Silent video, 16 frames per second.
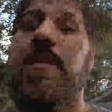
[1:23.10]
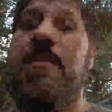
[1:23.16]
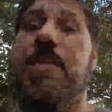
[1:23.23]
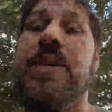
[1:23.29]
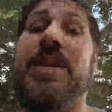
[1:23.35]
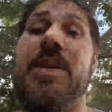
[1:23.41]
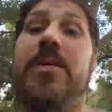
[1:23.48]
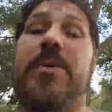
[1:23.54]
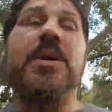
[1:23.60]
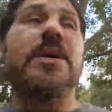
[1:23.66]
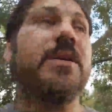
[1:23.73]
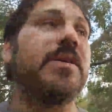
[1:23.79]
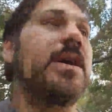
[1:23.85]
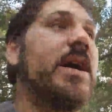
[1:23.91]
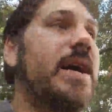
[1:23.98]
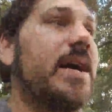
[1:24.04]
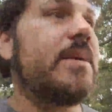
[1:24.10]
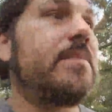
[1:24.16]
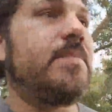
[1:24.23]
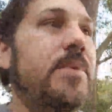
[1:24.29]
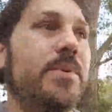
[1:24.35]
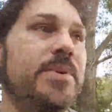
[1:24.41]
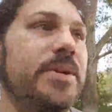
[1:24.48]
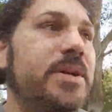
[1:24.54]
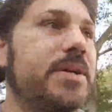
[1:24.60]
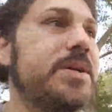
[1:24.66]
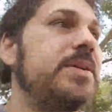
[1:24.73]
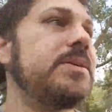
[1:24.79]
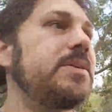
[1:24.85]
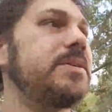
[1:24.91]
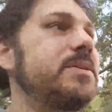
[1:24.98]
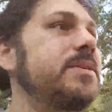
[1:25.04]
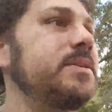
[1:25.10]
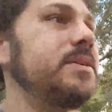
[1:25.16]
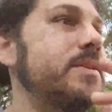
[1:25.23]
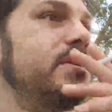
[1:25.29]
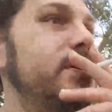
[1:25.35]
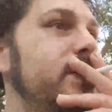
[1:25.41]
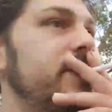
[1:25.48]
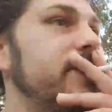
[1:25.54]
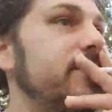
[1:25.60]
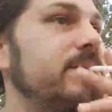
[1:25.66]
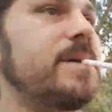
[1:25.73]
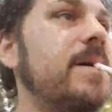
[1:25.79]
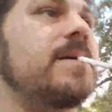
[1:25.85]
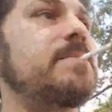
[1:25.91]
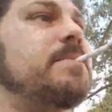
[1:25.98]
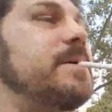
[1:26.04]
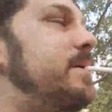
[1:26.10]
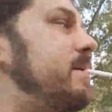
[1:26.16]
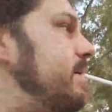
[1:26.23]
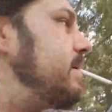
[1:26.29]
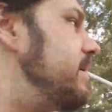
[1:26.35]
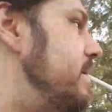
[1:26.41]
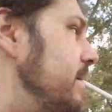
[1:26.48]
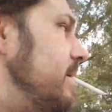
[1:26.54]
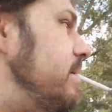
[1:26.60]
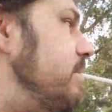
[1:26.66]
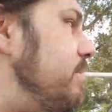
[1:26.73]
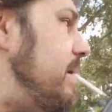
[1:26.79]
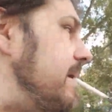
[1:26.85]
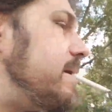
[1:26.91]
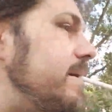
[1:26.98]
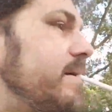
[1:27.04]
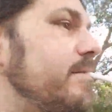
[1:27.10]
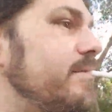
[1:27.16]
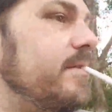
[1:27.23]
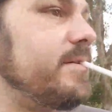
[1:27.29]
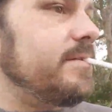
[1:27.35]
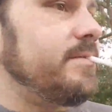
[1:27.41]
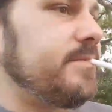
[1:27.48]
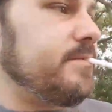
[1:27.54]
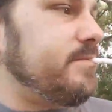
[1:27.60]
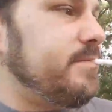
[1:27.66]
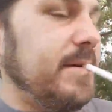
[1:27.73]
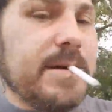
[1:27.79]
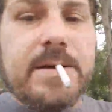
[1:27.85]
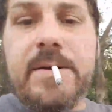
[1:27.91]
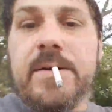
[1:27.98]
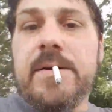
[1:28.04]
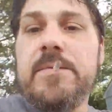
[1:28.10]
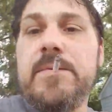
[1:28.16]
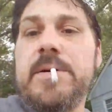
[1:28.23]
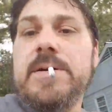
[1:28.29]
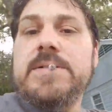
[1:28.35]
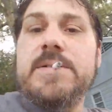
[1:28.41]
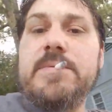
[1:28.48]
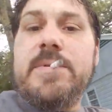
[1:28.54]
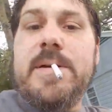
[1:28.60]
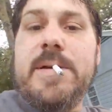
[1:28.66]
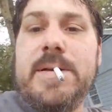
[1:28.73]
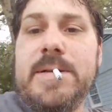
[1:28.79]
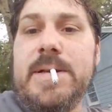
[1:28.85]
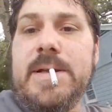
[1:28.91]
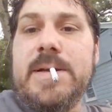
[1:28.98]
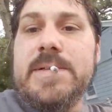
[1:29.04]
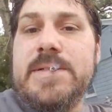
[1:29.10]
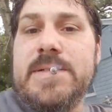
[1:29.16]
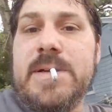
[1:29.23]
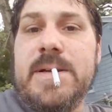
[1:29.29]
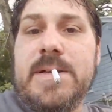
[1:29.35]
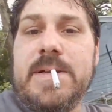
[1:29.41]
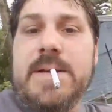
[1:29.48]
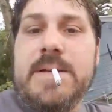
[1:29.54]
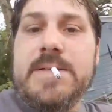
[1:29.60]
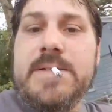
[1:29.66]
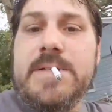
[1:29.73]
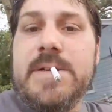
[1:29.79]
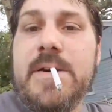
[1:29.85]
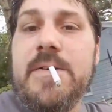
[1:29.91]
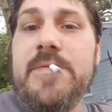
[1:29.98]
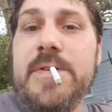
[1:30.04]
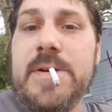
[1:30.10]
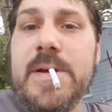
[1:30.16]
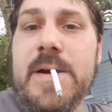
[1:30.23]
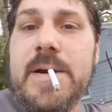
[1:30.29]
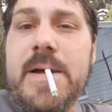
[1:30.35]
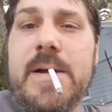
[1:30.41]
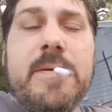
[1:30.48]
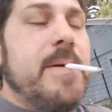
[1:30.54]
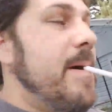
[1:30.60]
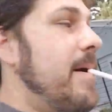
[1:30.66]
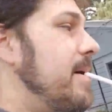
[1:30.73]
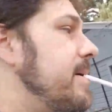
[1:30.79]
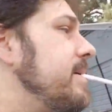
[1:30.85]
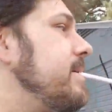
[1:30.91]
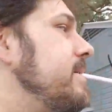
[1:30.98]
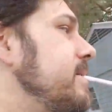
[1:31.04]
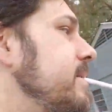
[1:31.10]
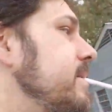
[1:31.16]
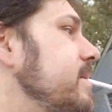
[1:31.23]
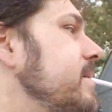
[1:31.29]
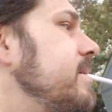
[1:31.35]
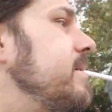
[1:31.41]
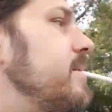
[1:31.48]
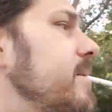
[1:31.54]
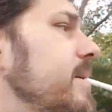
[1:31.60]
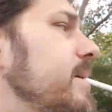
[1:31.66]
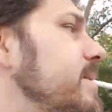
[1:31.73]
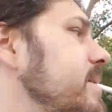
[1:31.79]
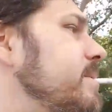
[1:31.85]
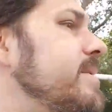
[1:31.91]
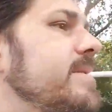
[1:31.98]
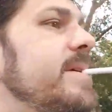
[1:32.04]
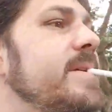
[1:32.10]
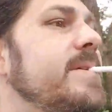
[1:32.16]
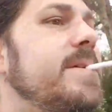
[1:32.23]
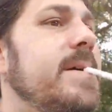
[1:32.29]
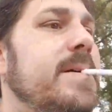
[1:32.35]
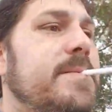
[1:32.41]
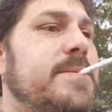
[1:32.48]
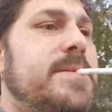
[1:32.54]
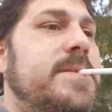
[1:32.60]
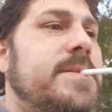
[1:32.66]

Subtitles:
But anyway, I gotta pull the tarp back over my car because it rained last night, and as you know, if you got an IROC or anything with T-top,